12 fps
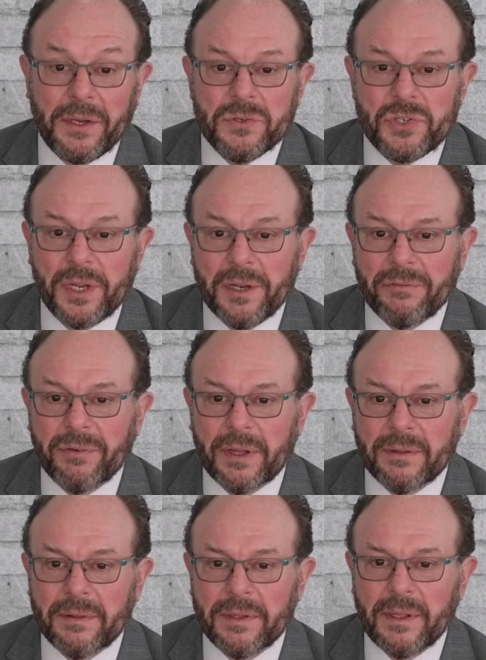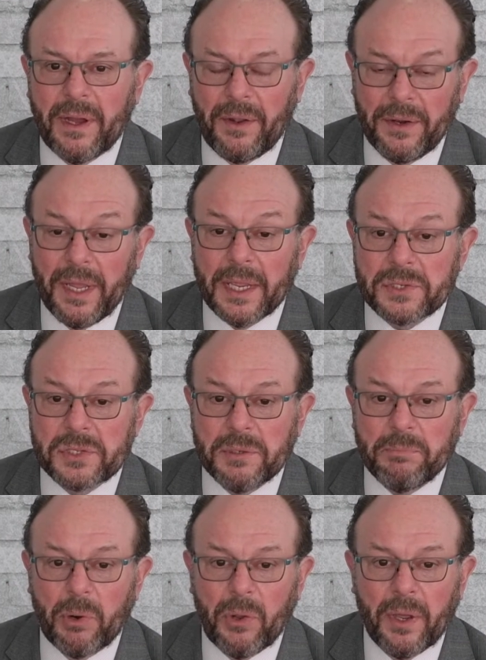you, Jennifer. Our next
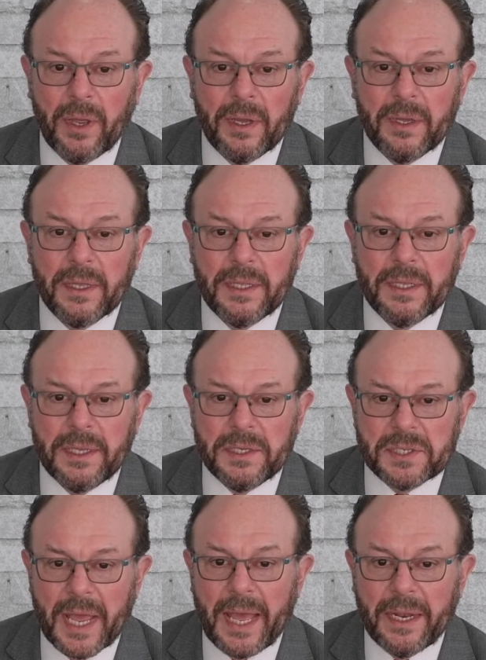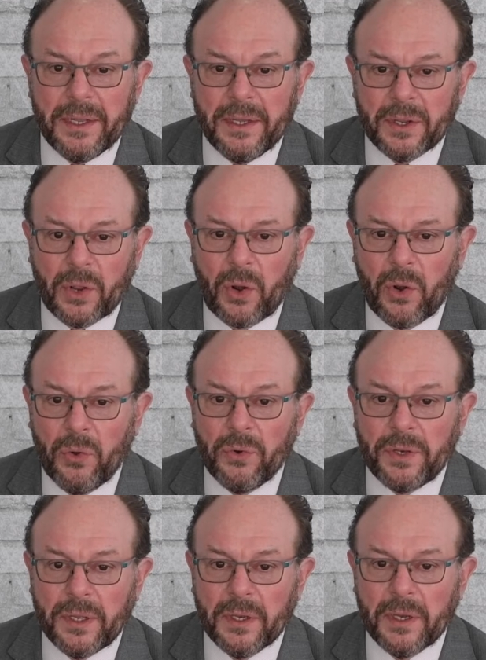employer is Anna
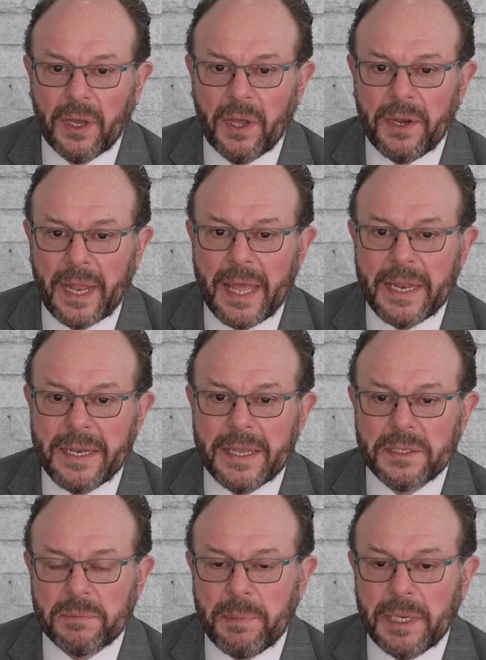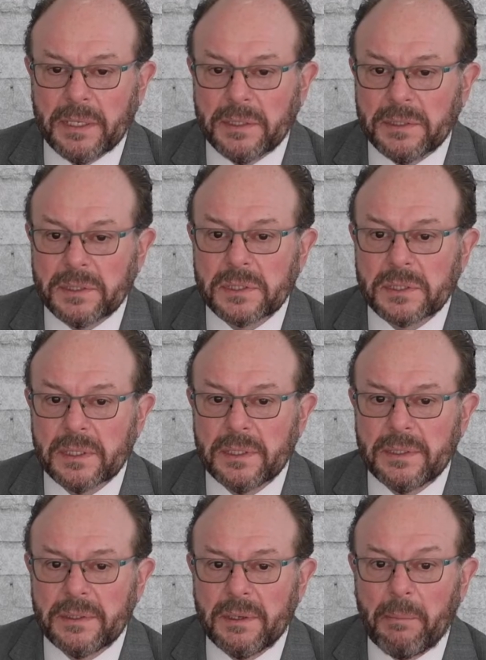Claudia Hernandez-Bins,
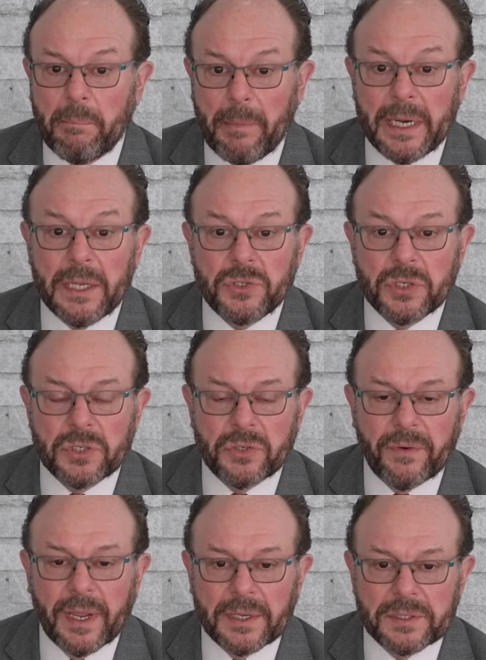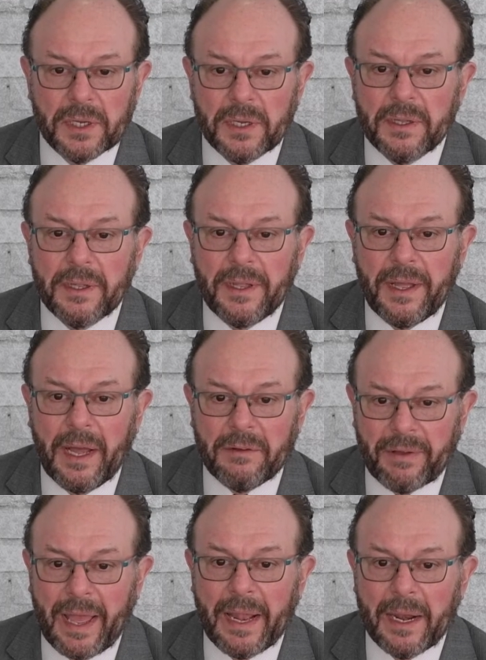Managing Director
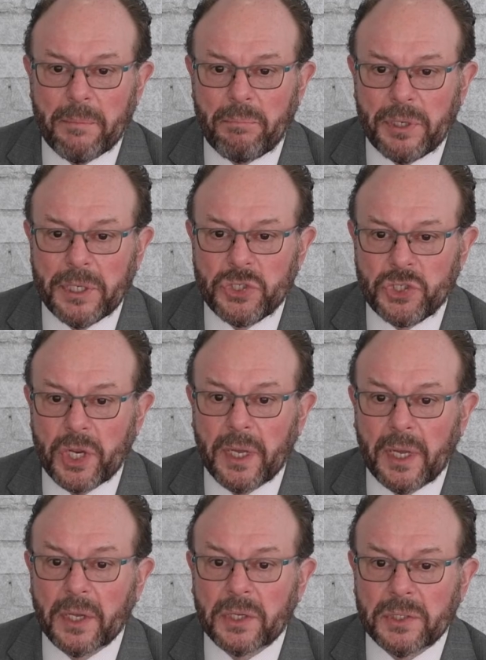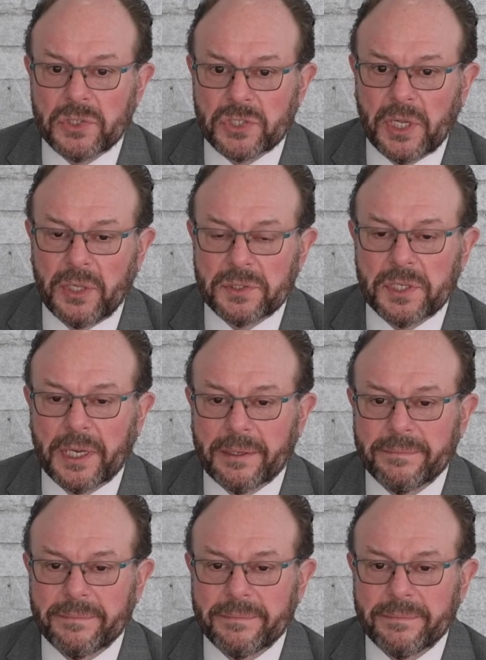of Alebridge Consulting.